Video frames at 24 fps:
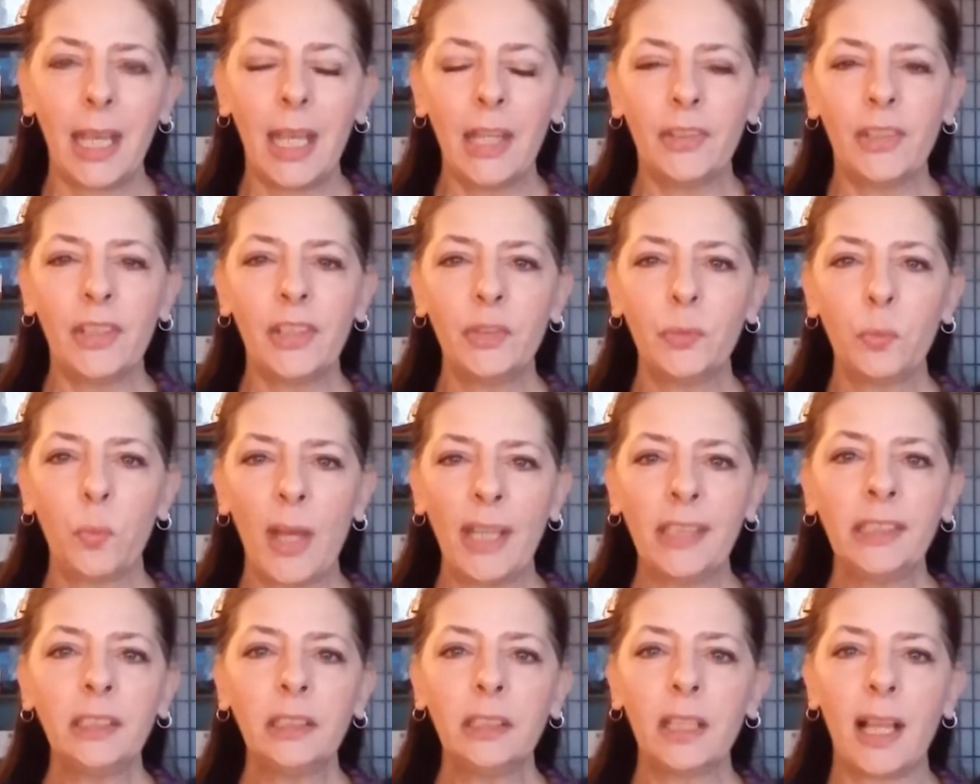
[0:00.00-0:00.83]
This
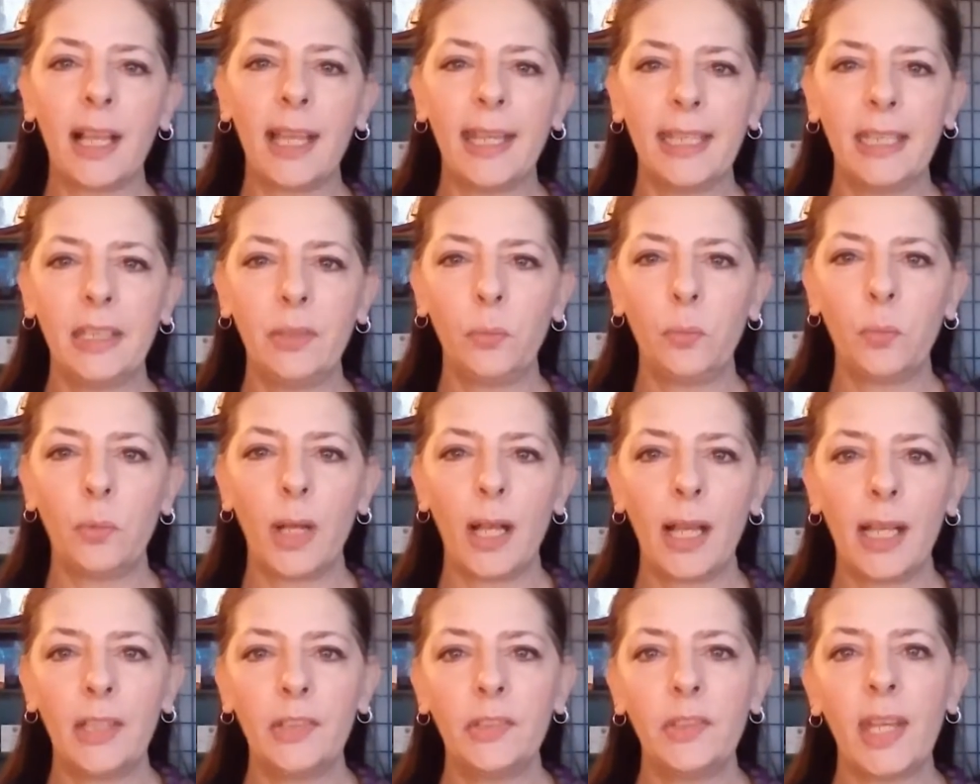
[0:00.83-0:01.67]
one client
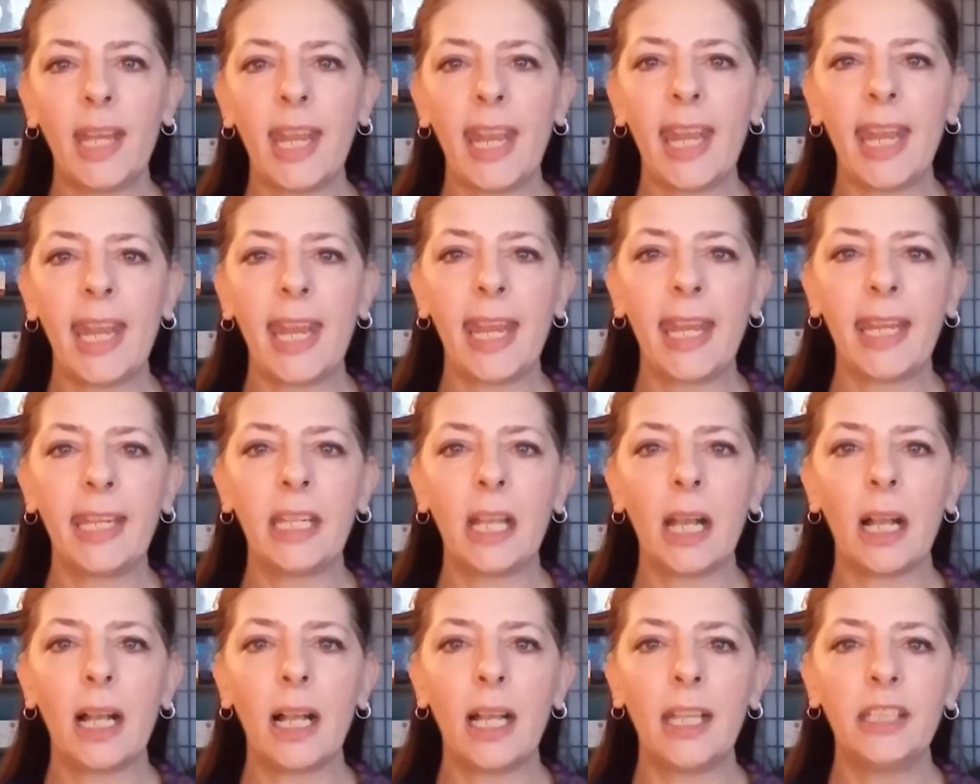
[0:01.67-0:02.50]
was a
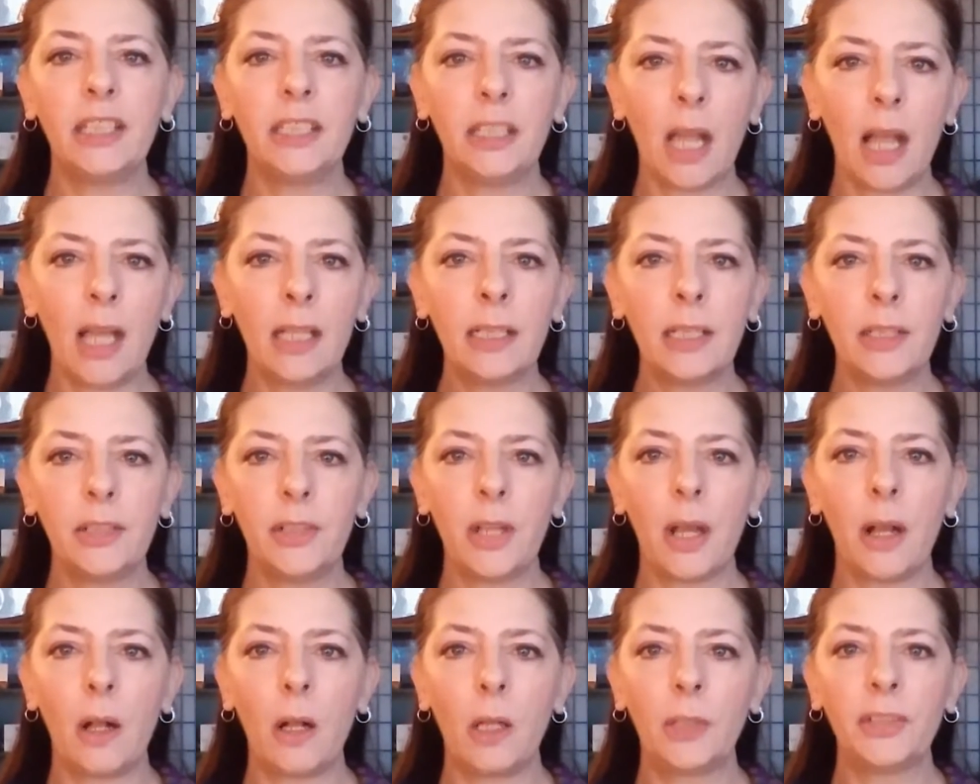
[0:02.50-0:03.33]
young
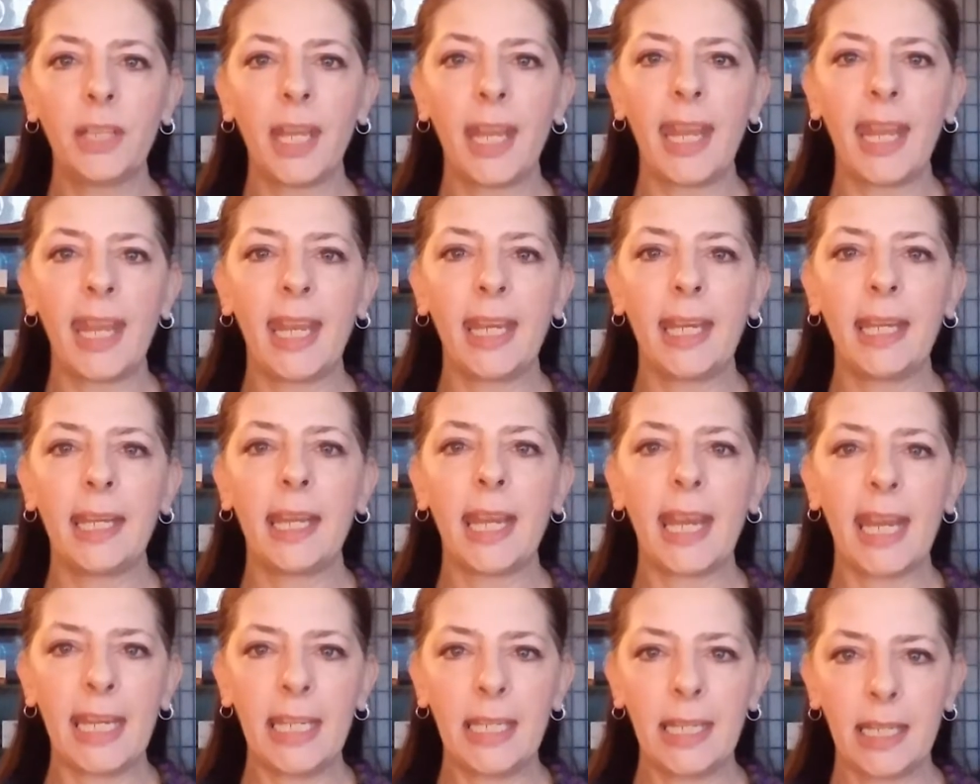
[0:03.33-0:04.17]
adult, a
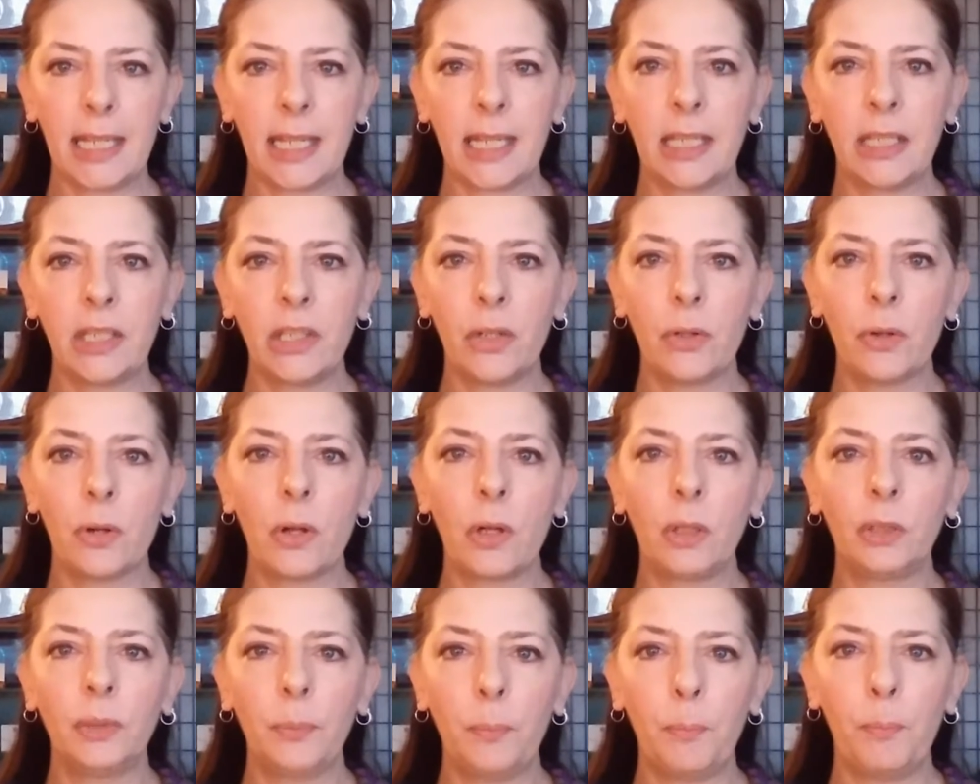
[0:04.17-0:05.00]

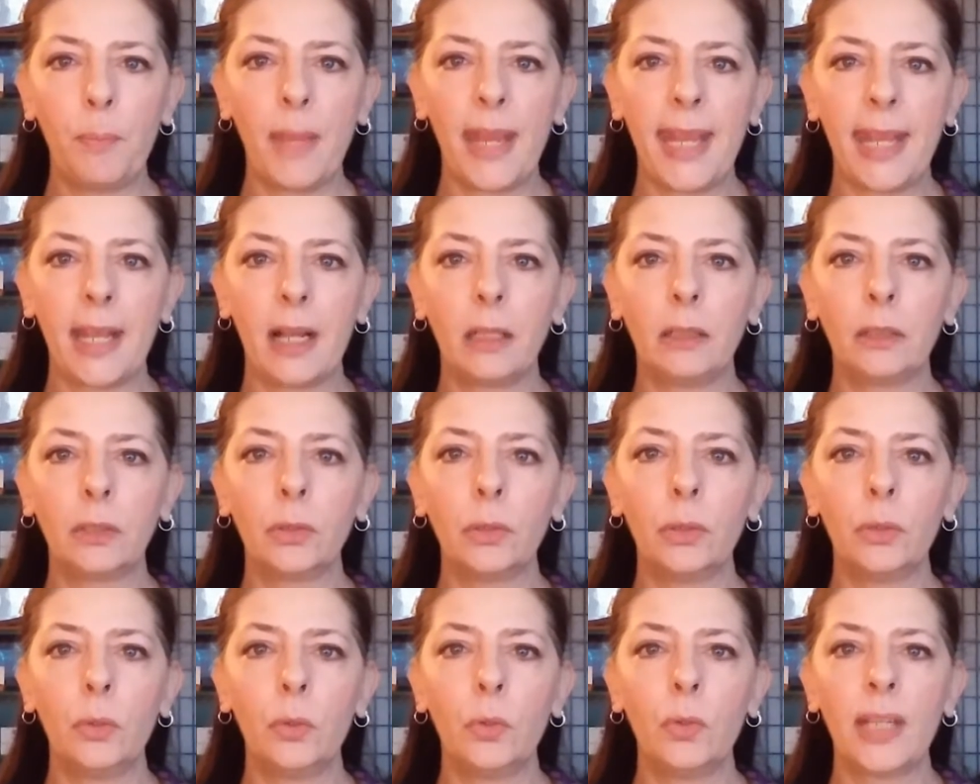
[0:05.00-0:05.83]
18-year-old male
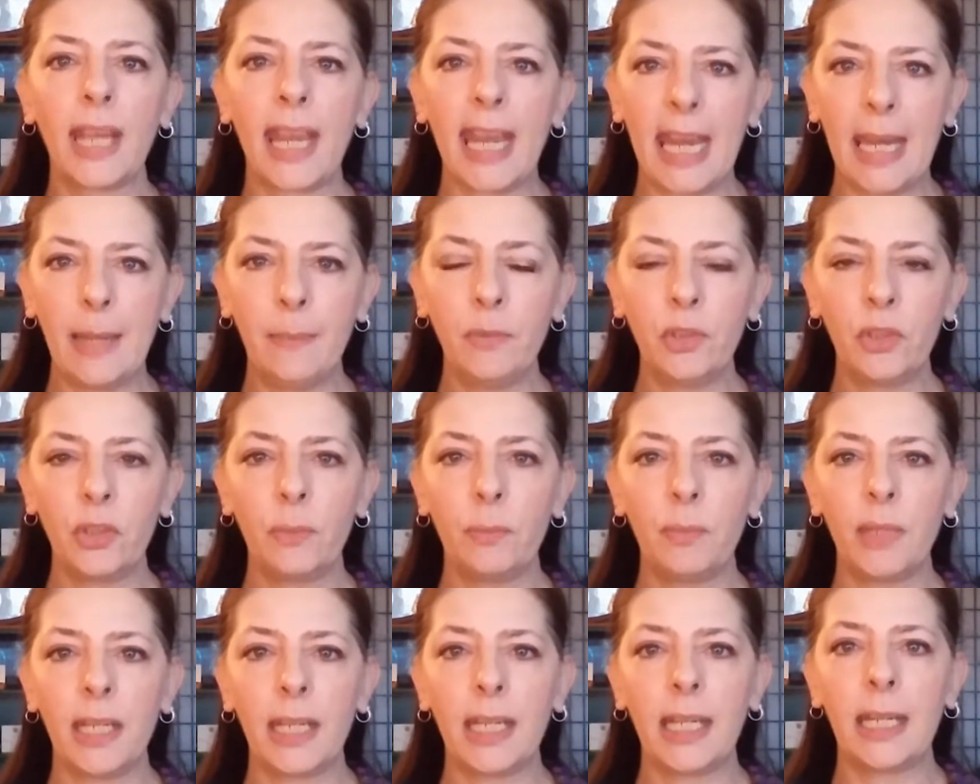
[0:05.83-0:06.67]
who came to
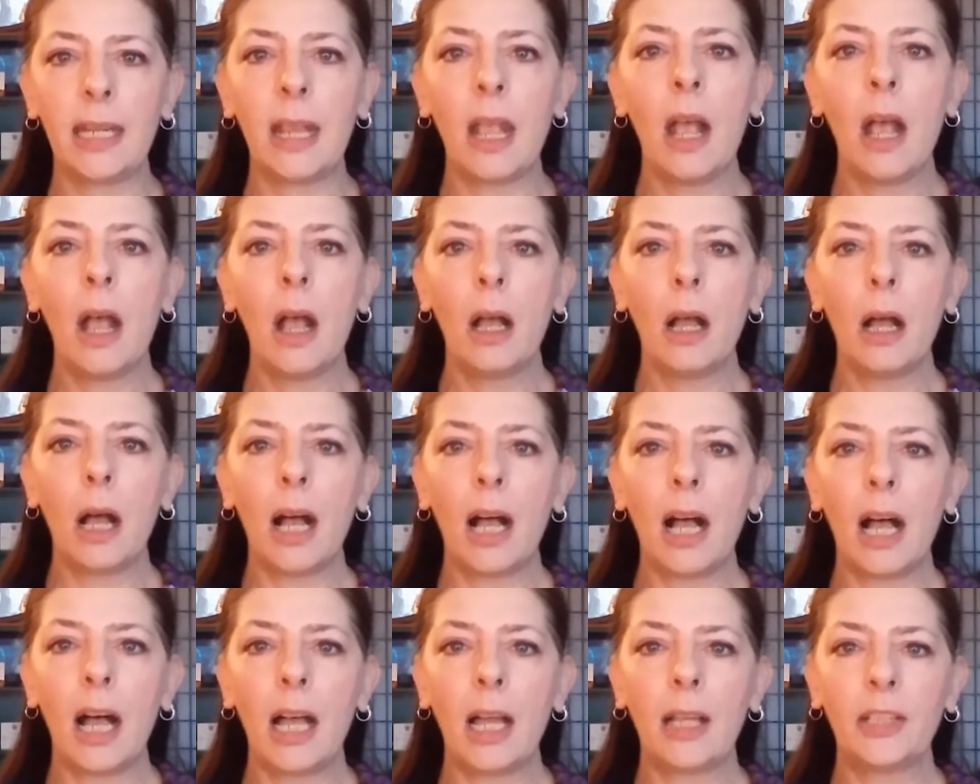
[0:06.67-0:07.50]
me
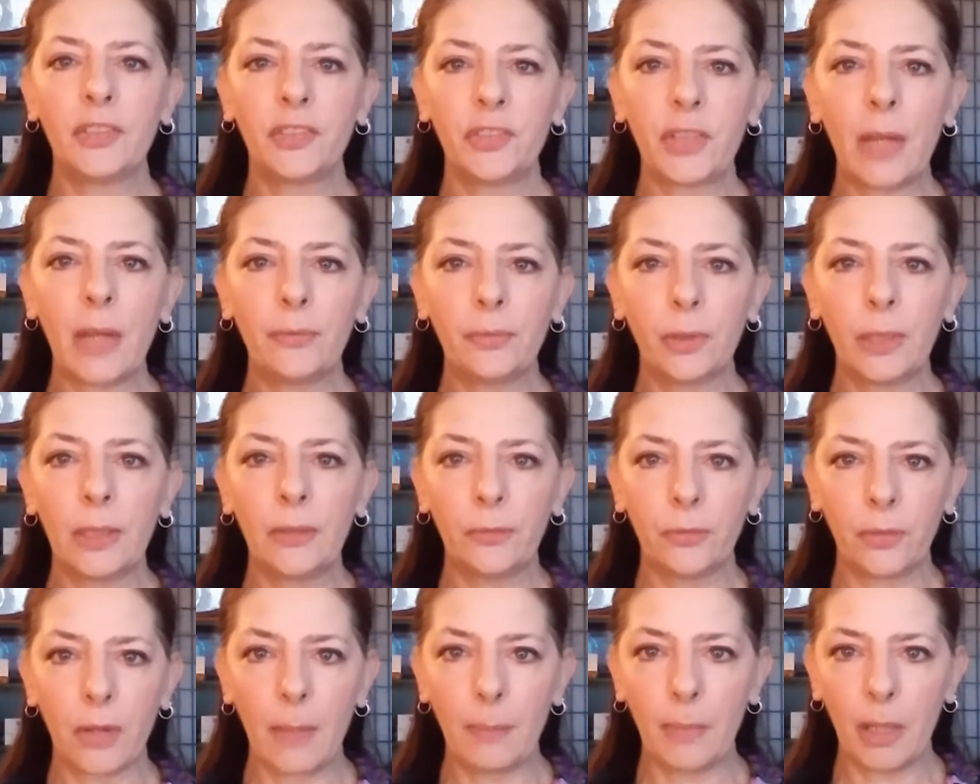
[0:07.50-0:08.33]
suffering
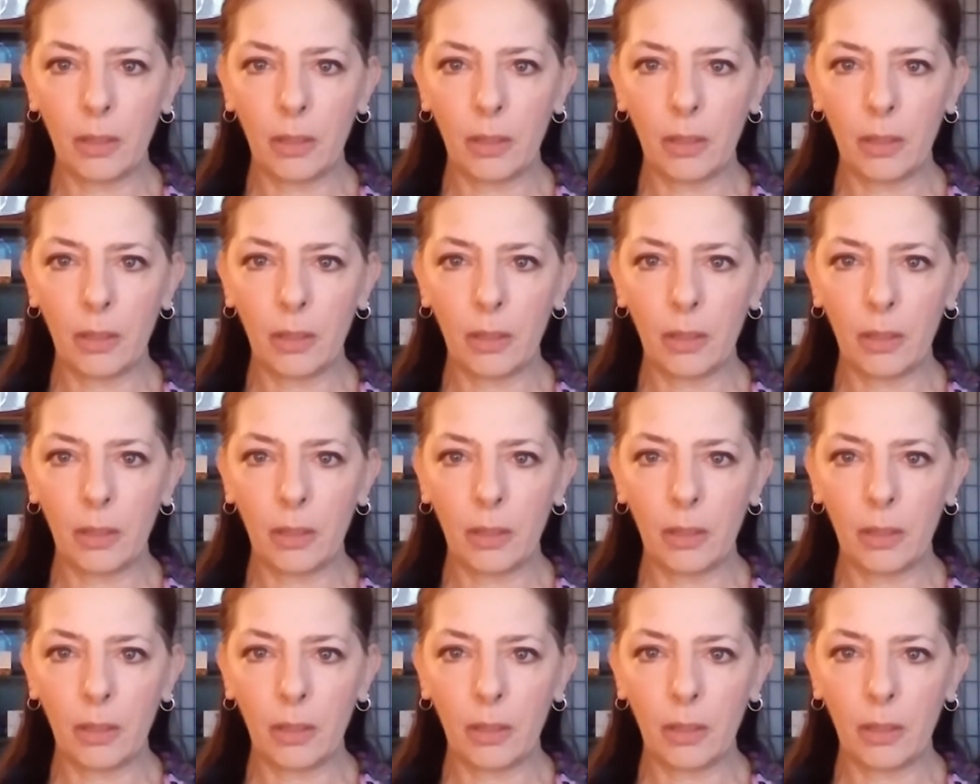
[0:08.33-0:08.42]
from